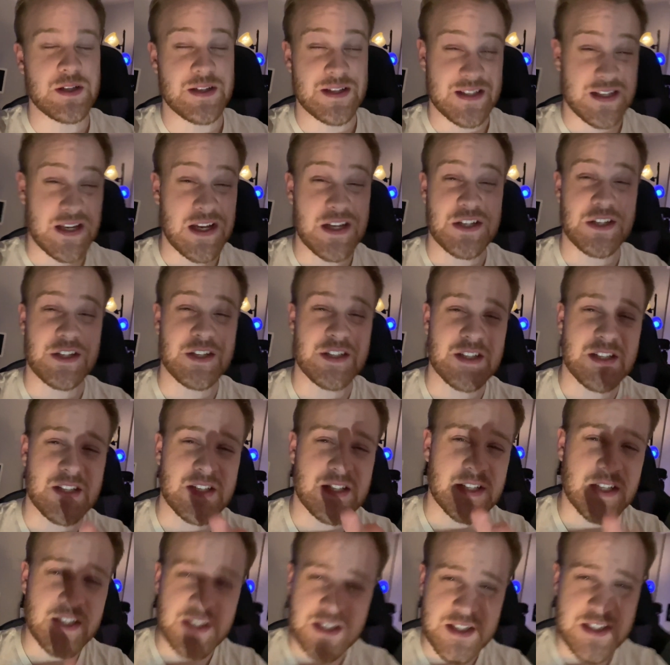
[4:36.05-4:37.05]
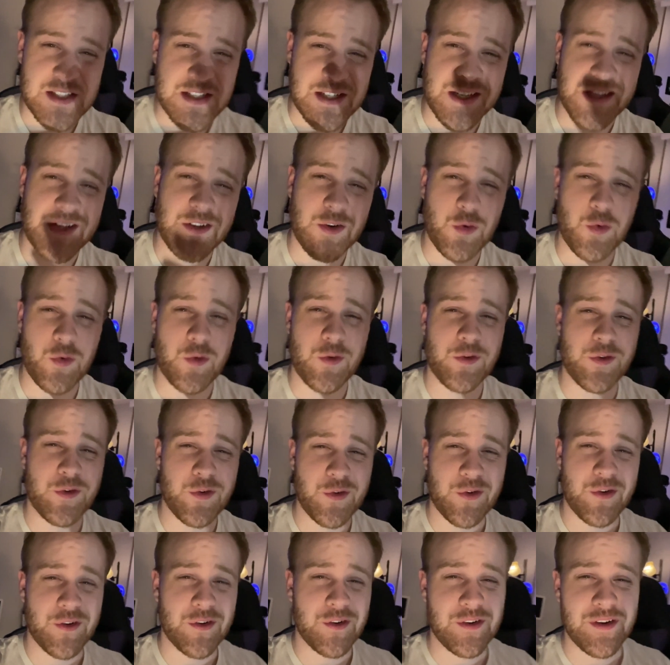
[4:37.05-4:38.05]
It's actually a 16-core
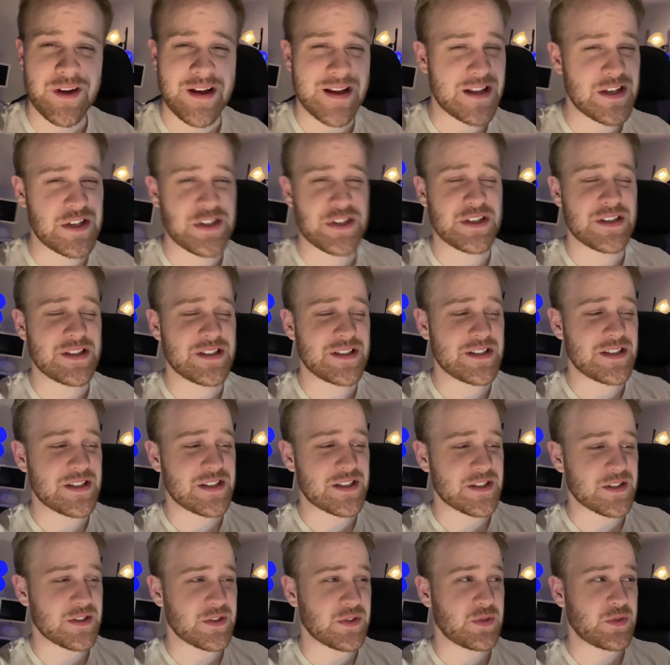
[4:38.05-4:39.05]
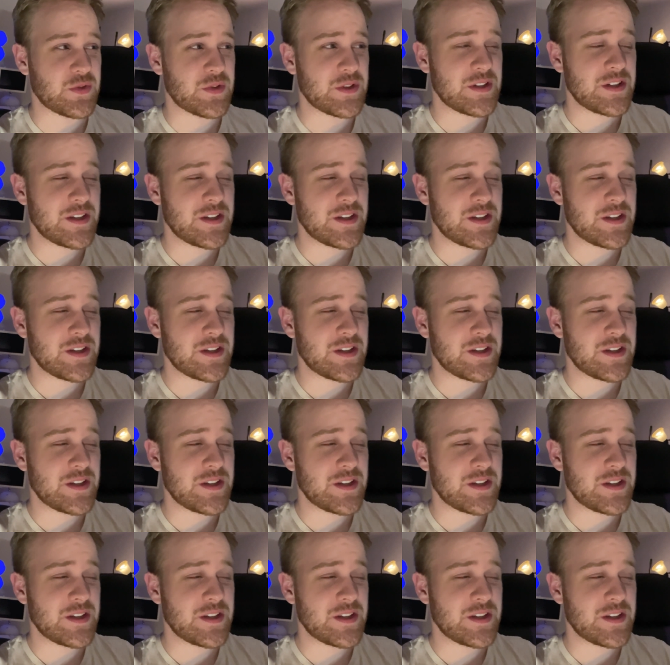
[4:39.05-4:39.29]
neural engine, so